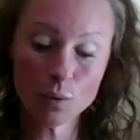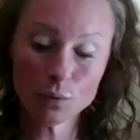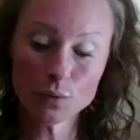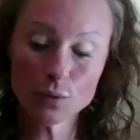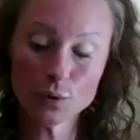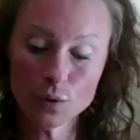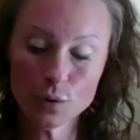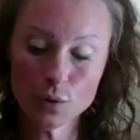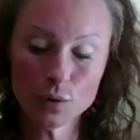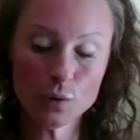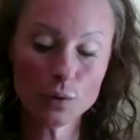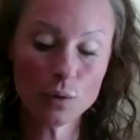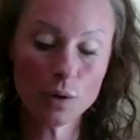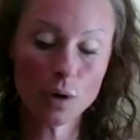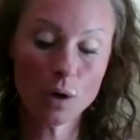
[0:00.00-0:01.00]
want
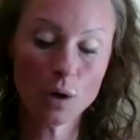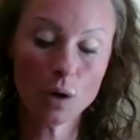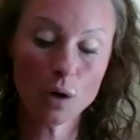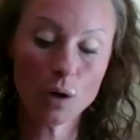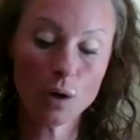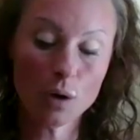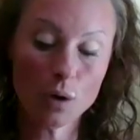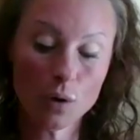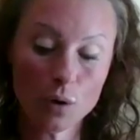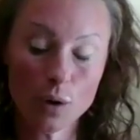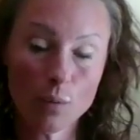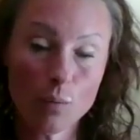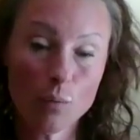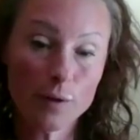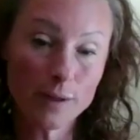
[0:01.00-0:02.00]
to look
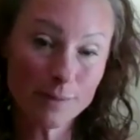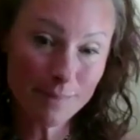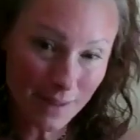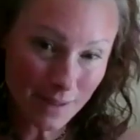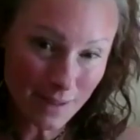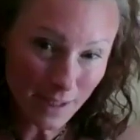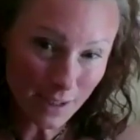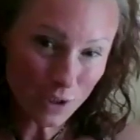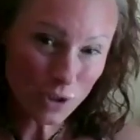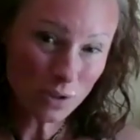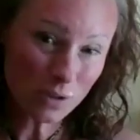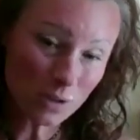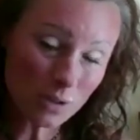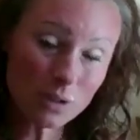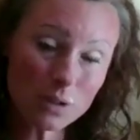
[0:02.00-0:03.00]
up these
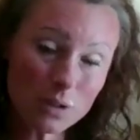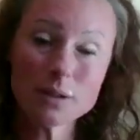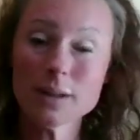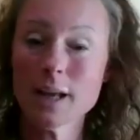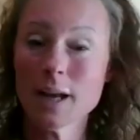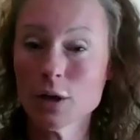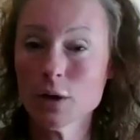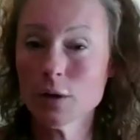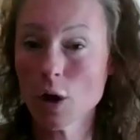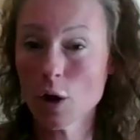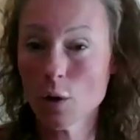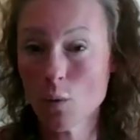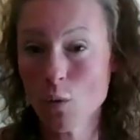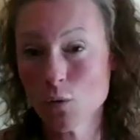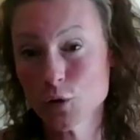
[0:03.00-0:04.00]
meditations, then
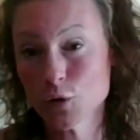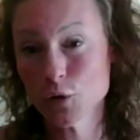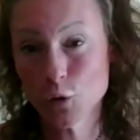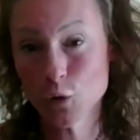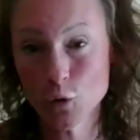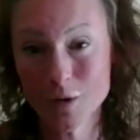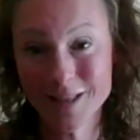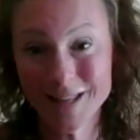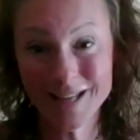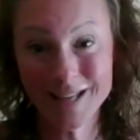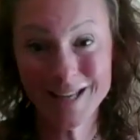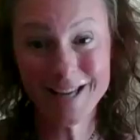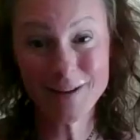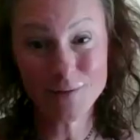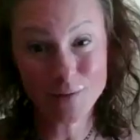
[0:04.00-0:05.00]
go on to
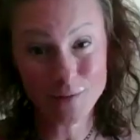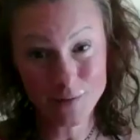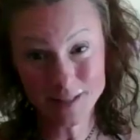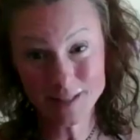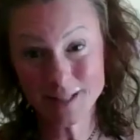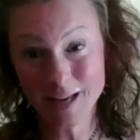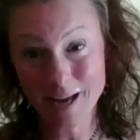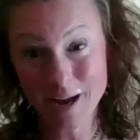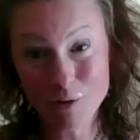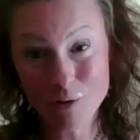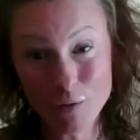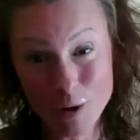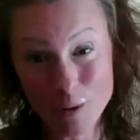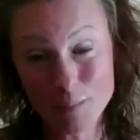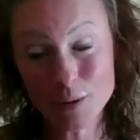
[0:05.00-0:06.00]
the
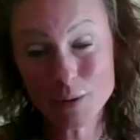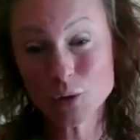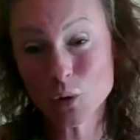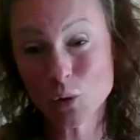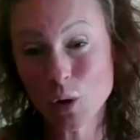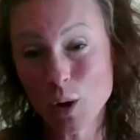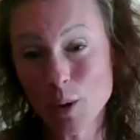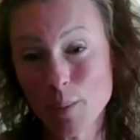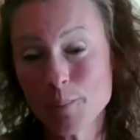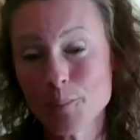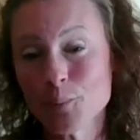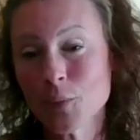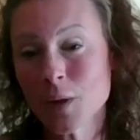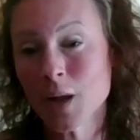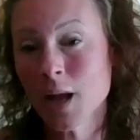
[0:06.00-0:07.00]
infinityhealthhub.com,
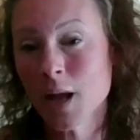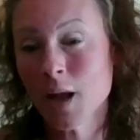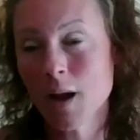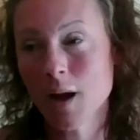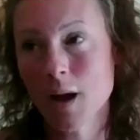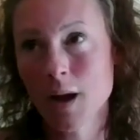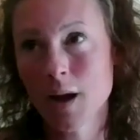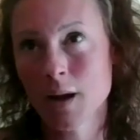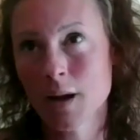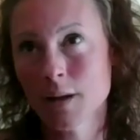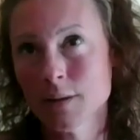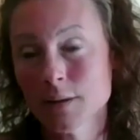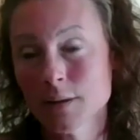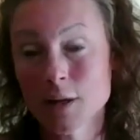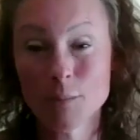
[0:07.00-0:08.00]

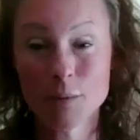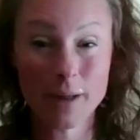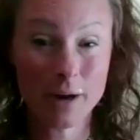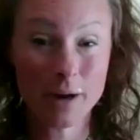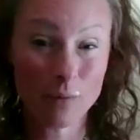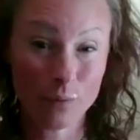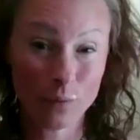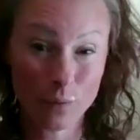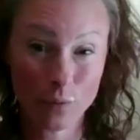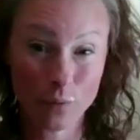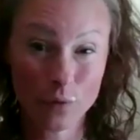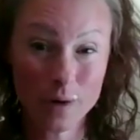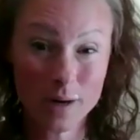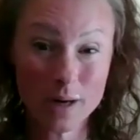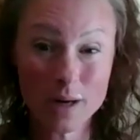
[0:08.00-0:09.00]
and some are there on for
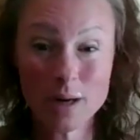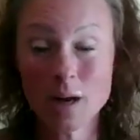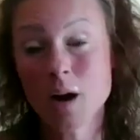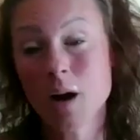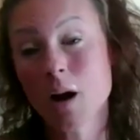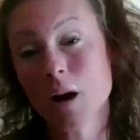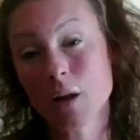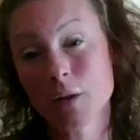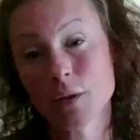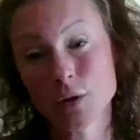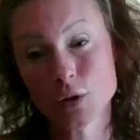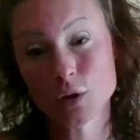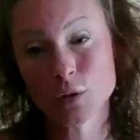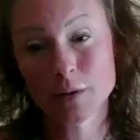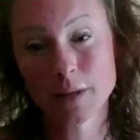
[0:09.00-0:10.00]
free,
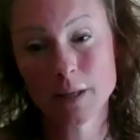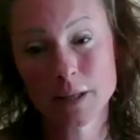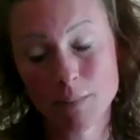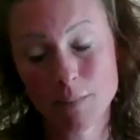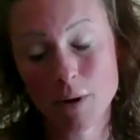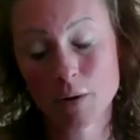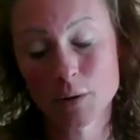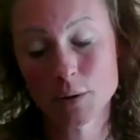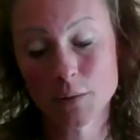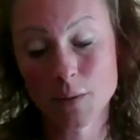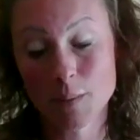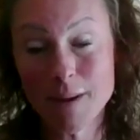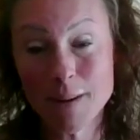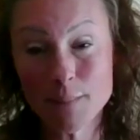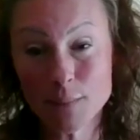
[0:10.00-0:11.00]
others there's part of a
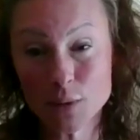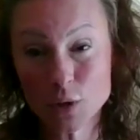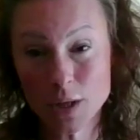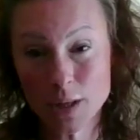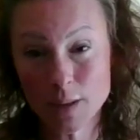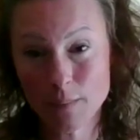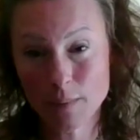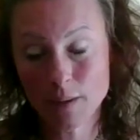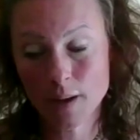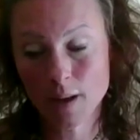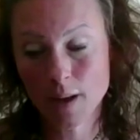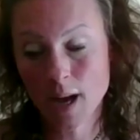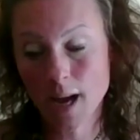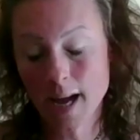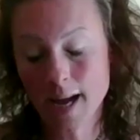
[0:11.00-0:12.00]
membership.
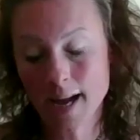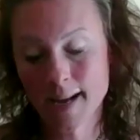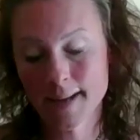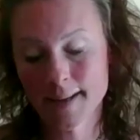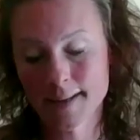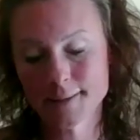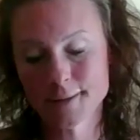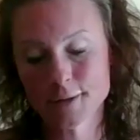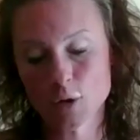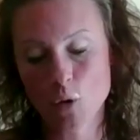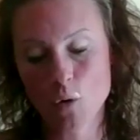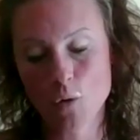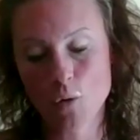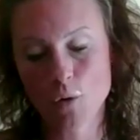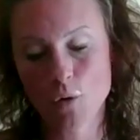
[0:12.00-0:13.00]
And
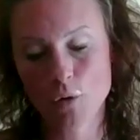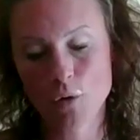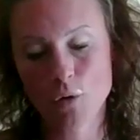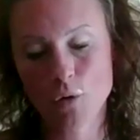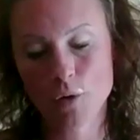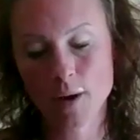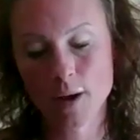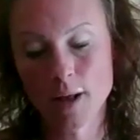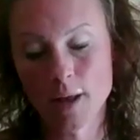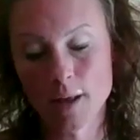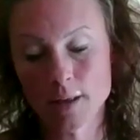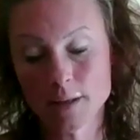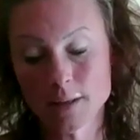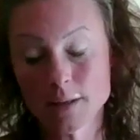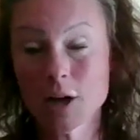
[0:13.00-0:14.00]
on
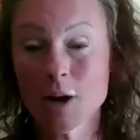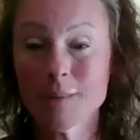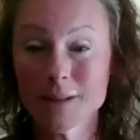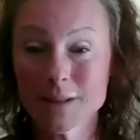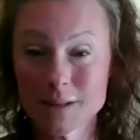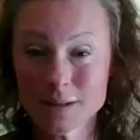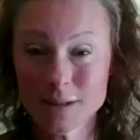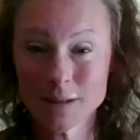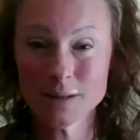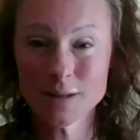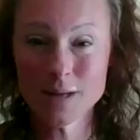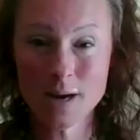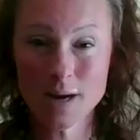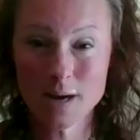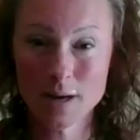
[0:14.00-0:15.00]
this coming
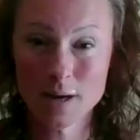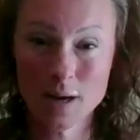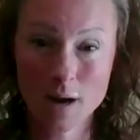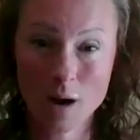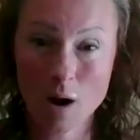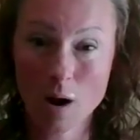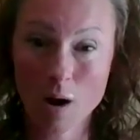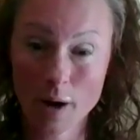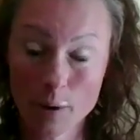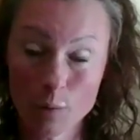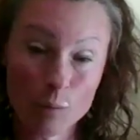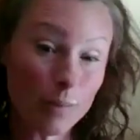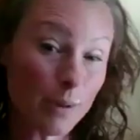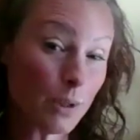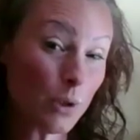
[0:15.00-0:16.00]
Sunday, I
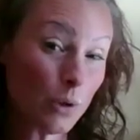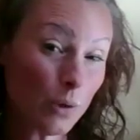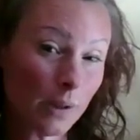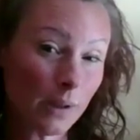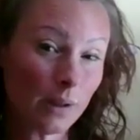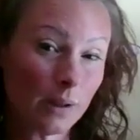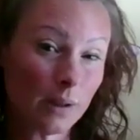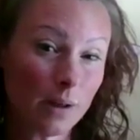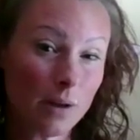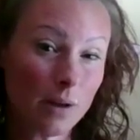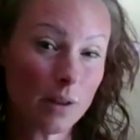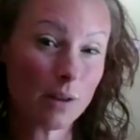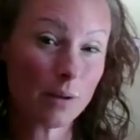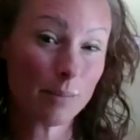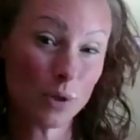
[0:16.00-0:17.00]
will be doing
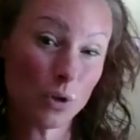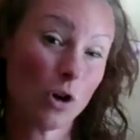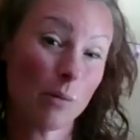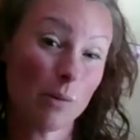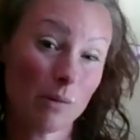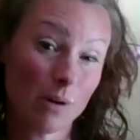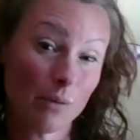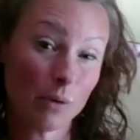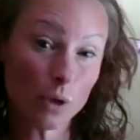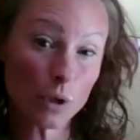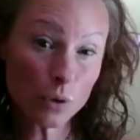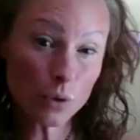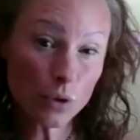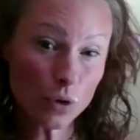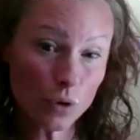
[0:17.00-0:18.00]
the Pajama
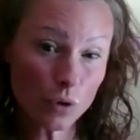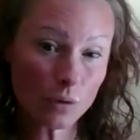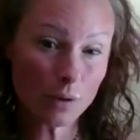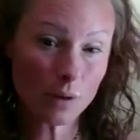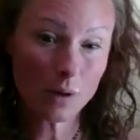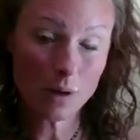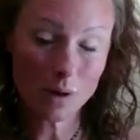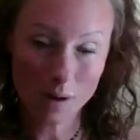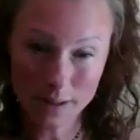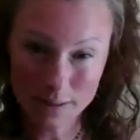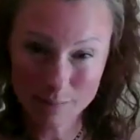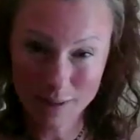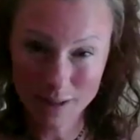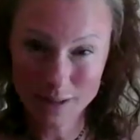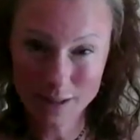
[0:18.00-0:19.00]
Revolution
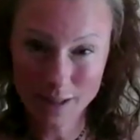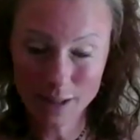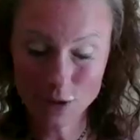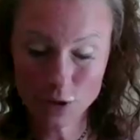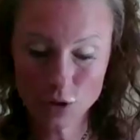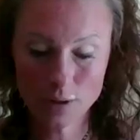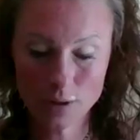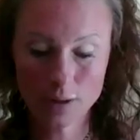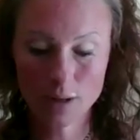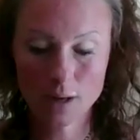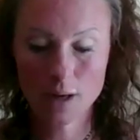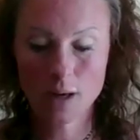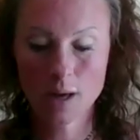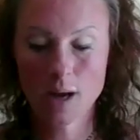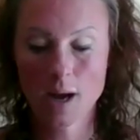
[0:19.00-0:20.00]
guided meditation,
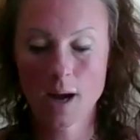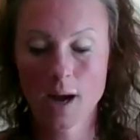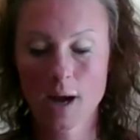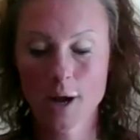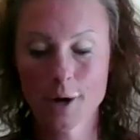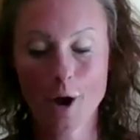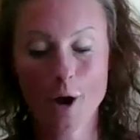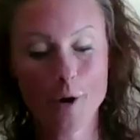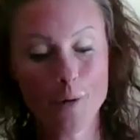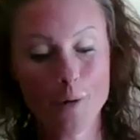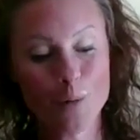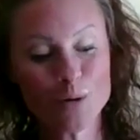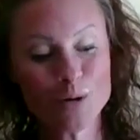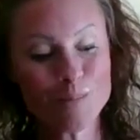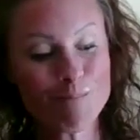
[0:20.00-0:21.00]
and I
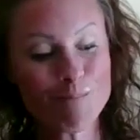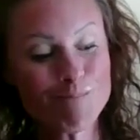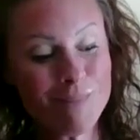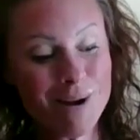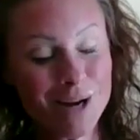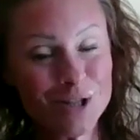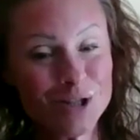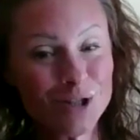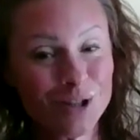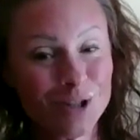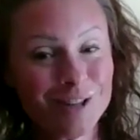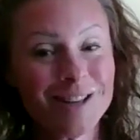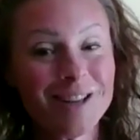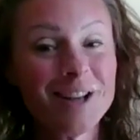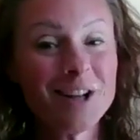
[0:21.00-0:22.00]
would
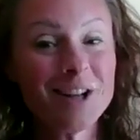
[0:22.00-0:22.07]
imagine